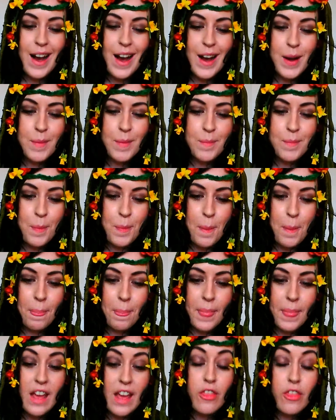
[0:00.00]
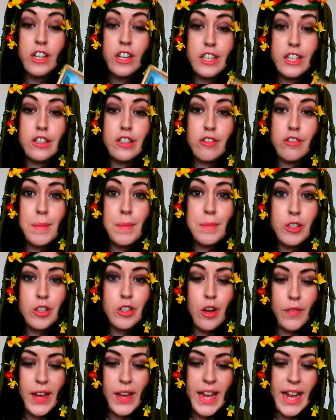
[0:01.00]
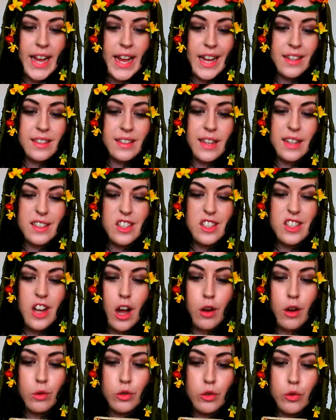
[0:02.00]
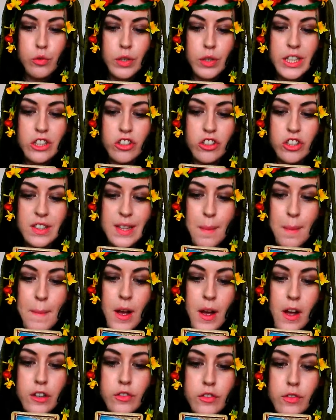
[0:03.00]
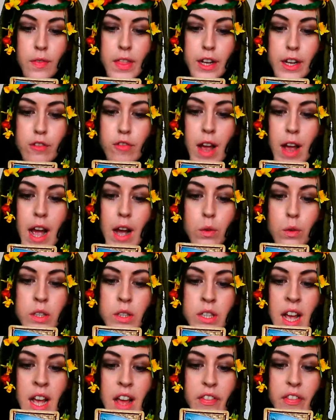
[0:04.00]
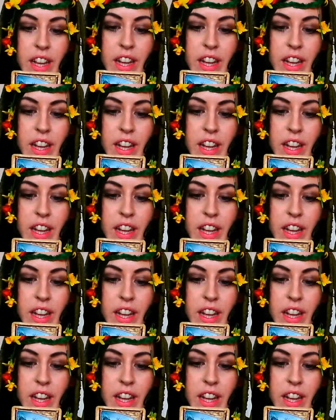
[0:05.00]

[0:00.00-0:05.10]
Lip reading: The description of it here says gnarled creatures emerge from the ground,